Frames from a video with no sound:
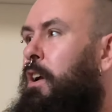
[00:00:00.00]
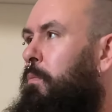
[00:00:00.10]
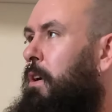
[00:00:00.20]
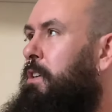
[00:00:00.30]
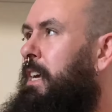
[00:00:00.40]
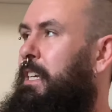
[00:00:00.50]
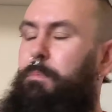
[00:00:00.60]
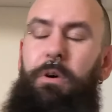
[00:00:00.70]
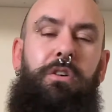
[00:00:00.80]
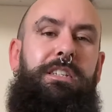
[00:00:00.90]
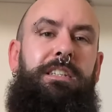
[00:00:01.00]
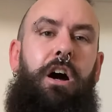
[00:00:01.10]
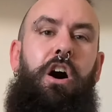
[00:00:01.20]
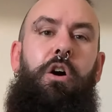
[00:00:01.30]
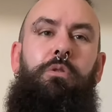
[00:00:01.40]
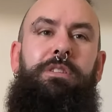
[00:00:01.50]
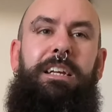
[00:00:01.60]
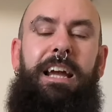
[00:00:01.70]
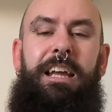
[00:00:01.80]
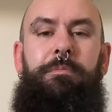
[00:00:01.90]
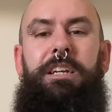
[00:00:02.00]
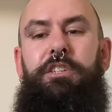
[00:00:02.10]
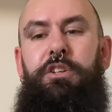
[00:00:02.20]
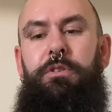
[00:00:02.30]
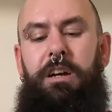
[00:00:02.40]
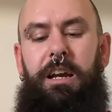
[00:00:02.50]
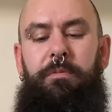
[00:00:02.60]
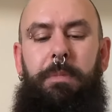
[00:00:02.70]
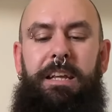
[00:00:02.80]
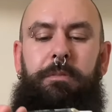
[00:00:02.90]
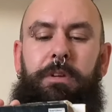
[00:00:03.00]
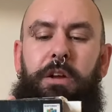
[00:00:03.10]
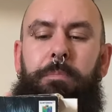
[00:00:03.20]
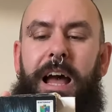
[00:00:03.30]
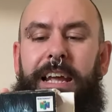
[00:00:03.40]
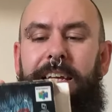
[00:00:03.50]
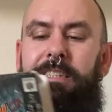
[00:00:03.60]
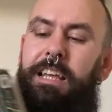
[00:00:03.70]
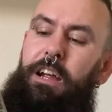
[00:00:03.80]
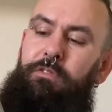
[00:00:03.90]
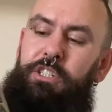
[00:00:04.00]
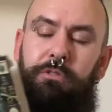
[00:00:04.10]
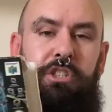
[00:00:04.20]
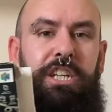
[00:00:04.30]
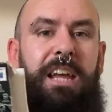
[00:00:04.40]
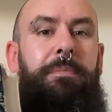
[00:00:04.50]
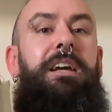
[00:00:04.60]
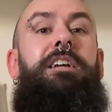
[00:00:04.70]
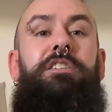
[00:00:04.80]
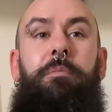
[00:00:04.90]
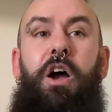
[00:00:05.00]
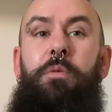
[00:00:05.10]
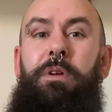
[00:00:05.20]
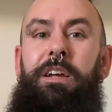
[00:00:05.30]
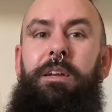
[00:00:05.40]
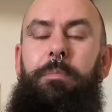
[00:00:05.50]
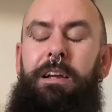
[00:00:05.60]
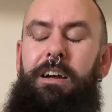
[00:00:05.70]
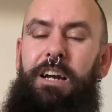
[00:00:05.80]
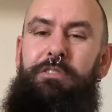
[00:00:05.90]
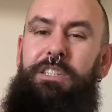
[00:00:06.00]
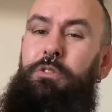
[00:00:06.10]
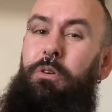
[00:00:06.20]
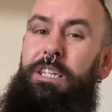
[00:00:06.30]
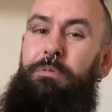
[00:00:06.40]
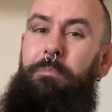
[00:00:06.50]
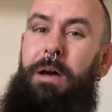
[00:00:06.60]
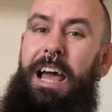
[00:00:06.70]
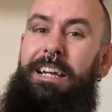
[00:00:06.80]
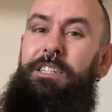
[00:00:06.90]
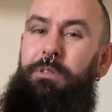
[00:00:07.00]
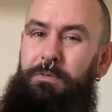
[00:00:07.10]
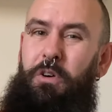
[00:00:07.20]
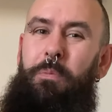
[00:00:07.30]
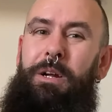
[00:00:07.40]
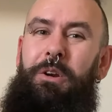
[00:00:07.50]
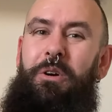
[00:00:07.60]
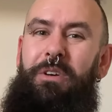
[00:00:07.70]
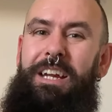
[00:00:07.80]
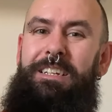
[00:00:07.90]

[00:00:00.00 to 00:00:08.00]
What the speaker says: when you get these boxes that hold the games, they do kind of make them go back into their original shape. So I'm hoping I can kind of restore this one back to its former glory.